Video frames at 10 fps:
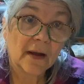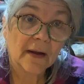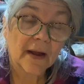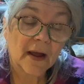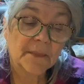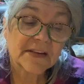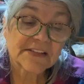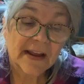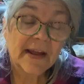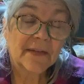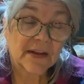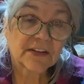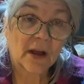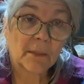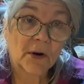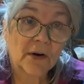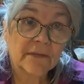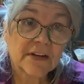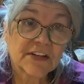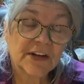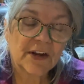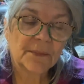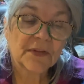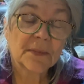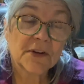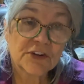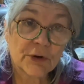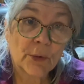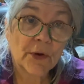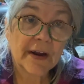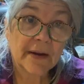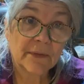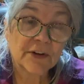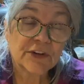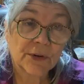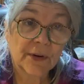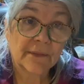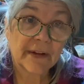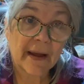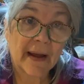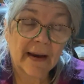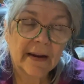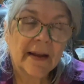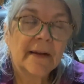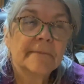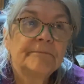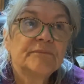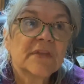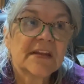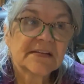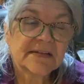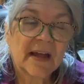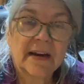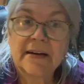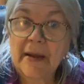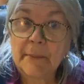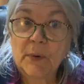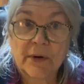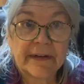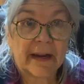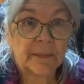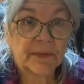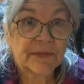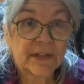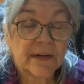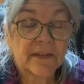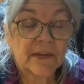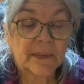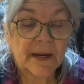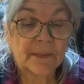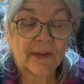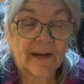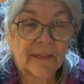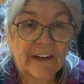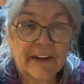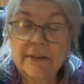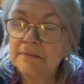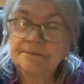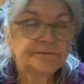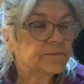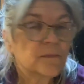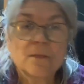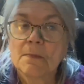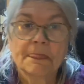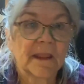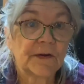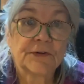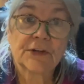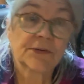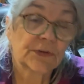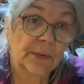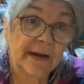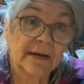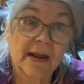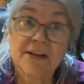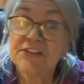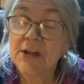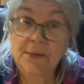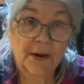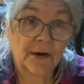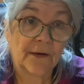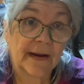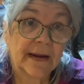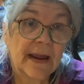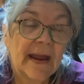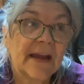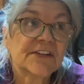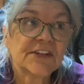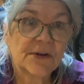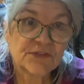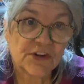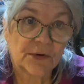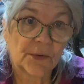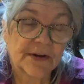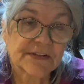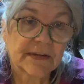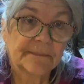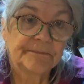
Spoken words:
comments. That's all part of it too. But the majority of what you're going to find is 99.9% of the people out there are so sweet and so caring and so generous.